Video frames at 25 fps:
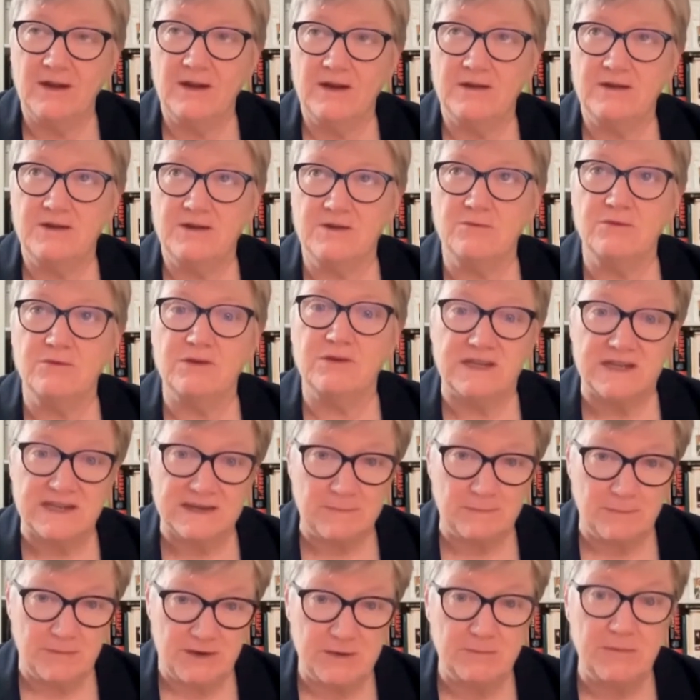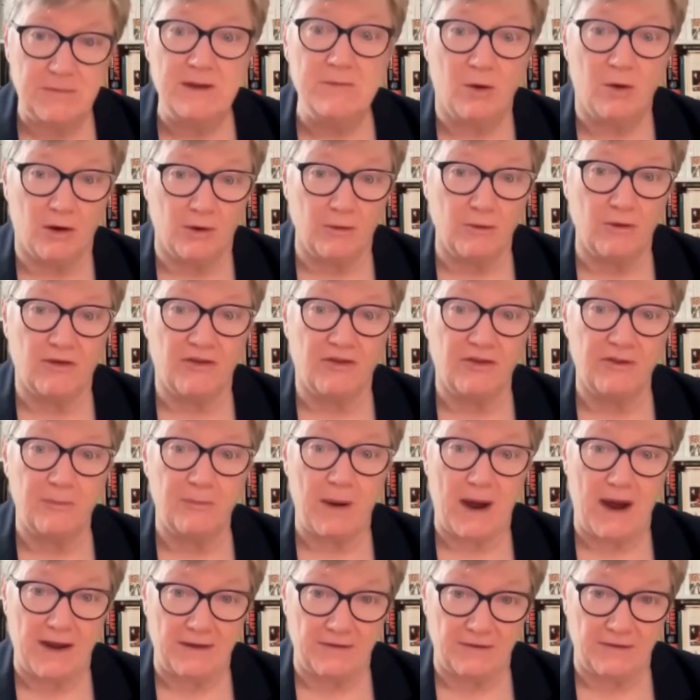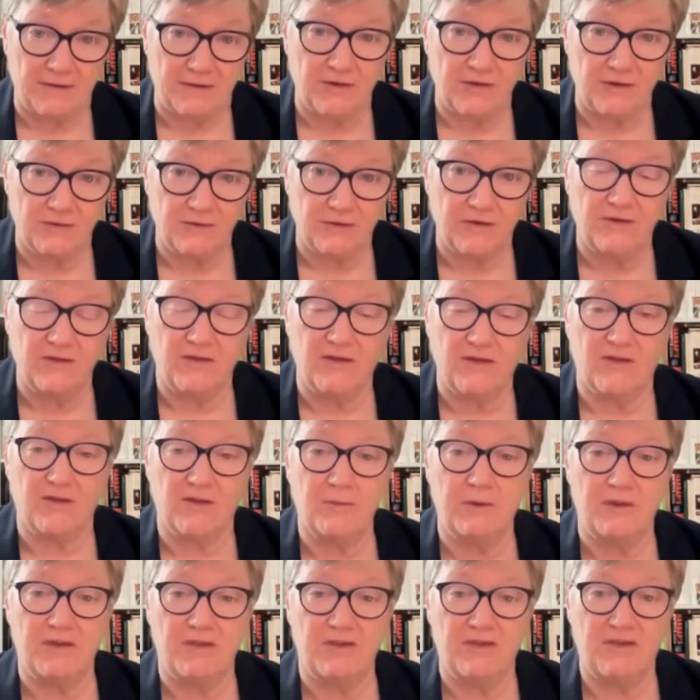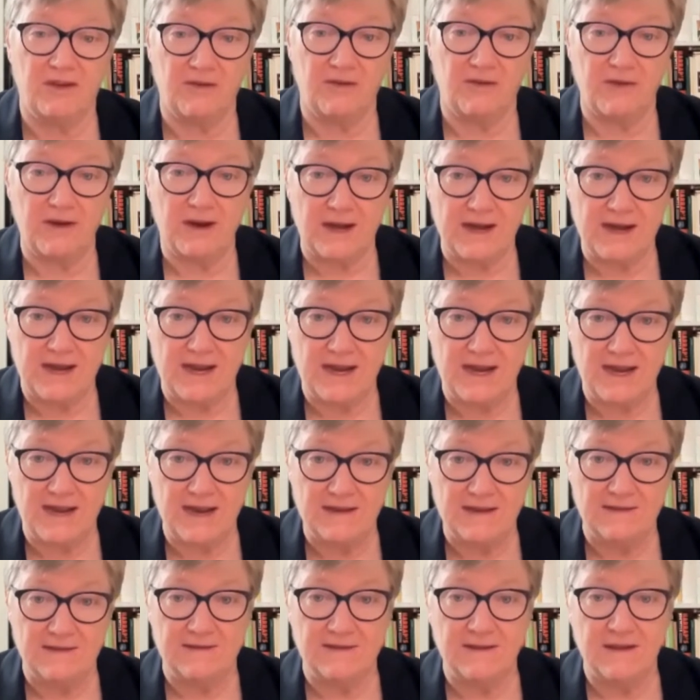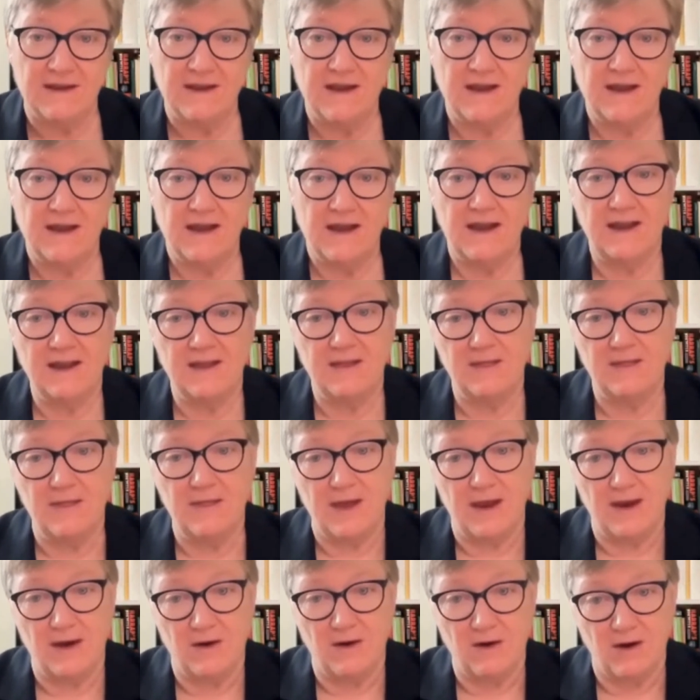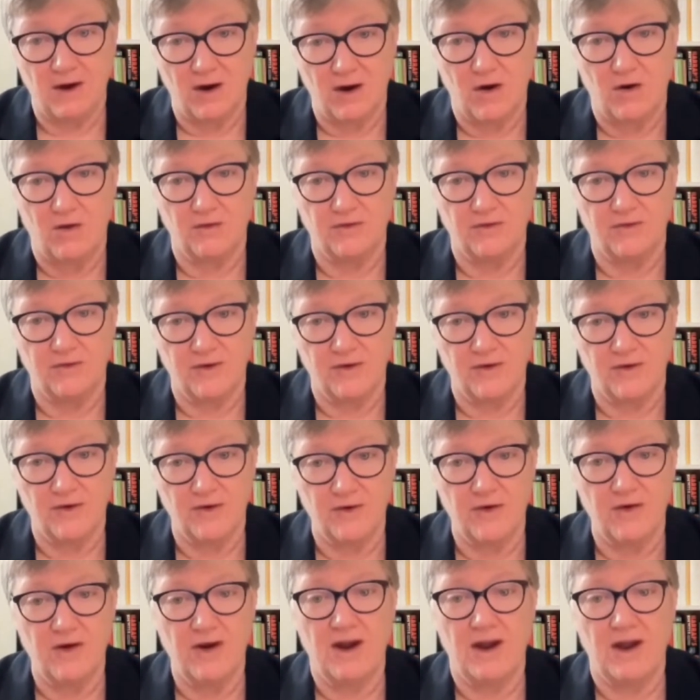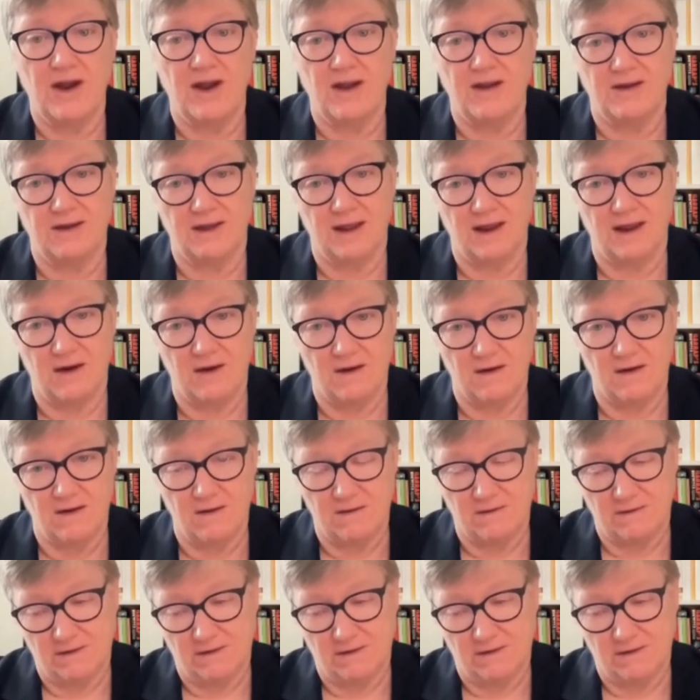to be more responsive to the specific needs in their culture and their